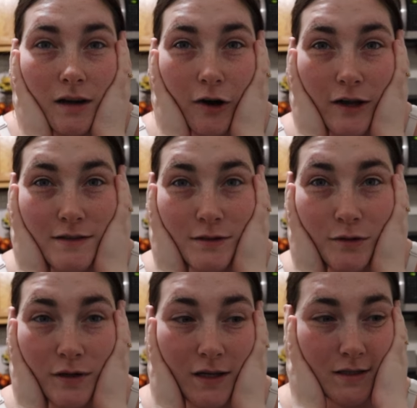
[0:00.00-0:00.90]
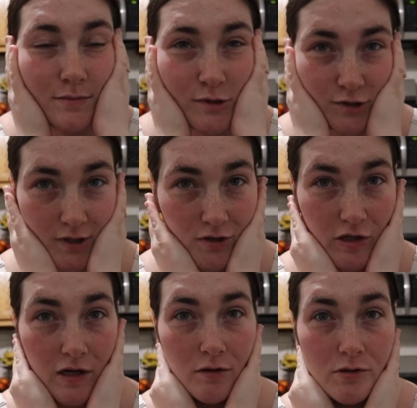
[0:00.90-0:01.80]
Alright, so it is much later
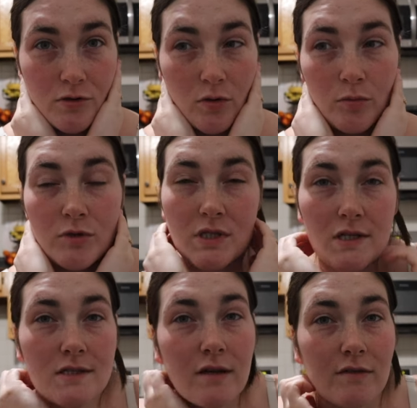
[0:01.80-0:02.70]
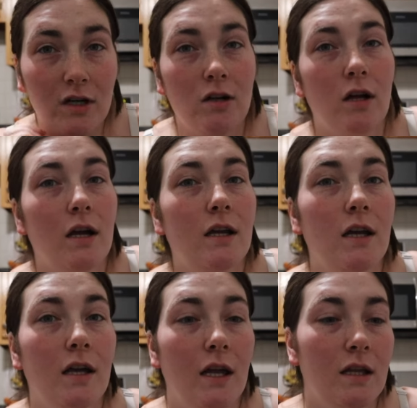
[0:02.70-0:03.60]
now. It's almost seven o'clock.
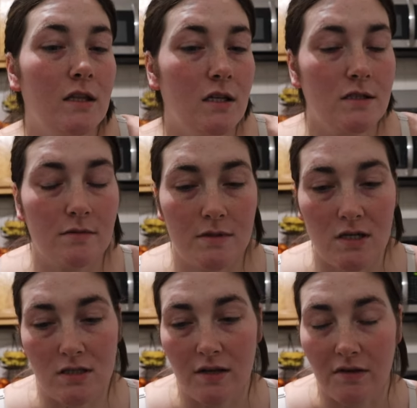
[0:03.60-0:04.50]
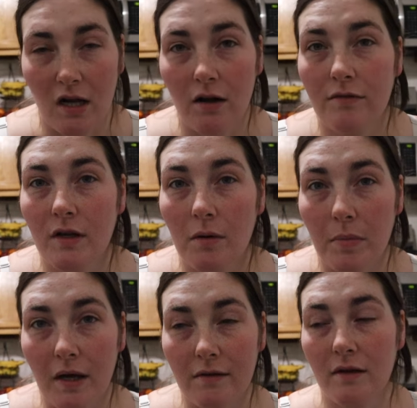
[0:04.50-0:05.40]
Anthony is upstairs giving Alfie a
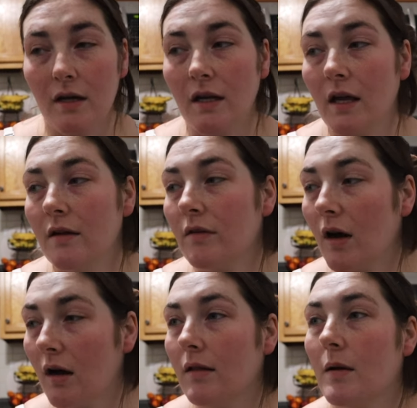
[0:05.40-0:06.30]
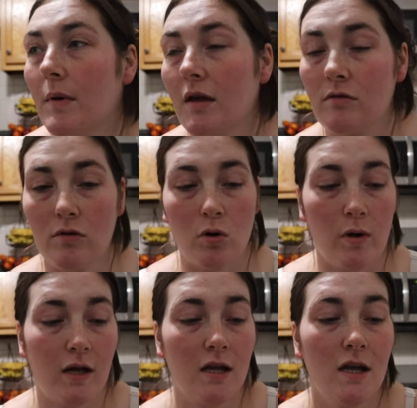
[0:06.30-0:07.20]
bath. I gave Ollie a bath real
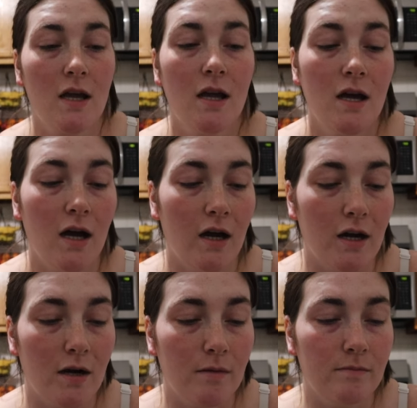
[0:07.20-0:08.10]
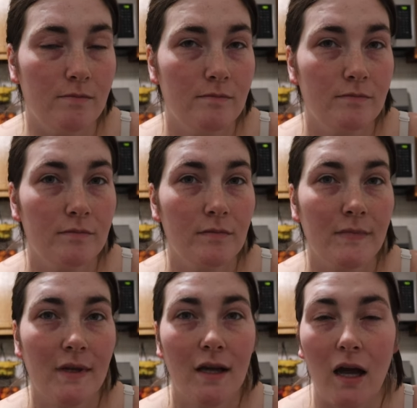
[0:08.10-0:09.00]
quick. Um,
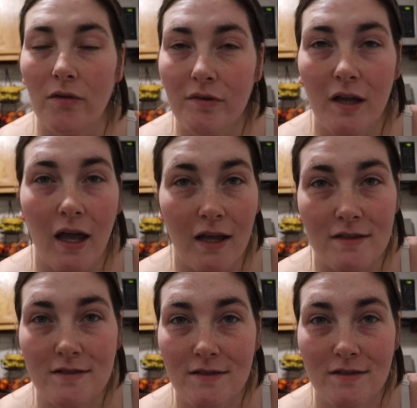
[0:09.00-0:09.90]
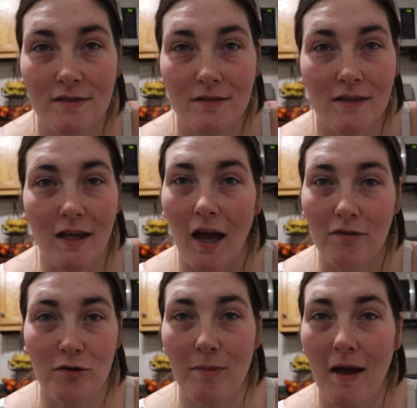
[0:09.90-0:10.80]
Alfie hates the
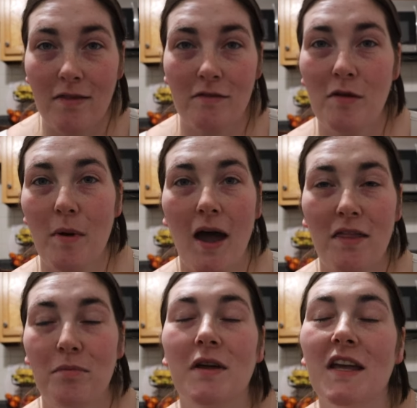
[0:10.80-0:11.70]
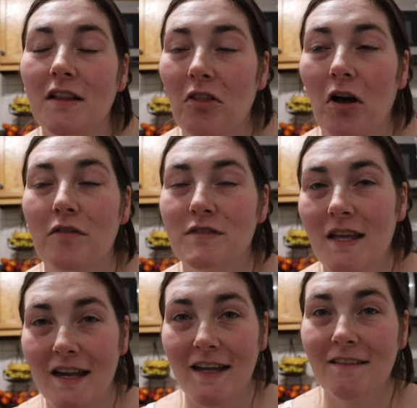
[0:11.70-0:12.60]
aftermath of the bath, but he loves
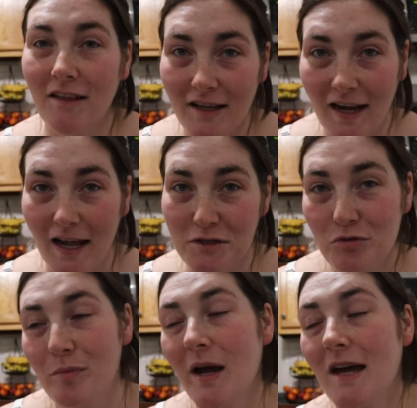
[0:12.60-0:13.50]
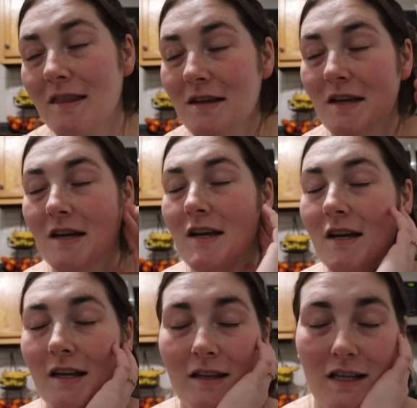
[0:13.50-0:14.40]
getting like an actual bath.
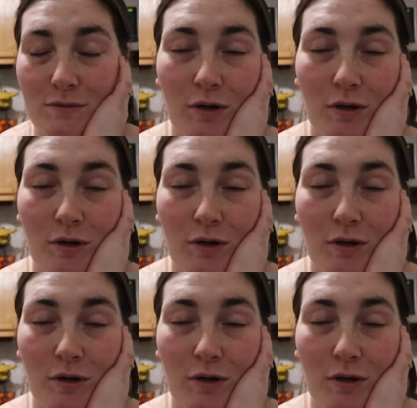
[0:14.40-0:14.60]
That's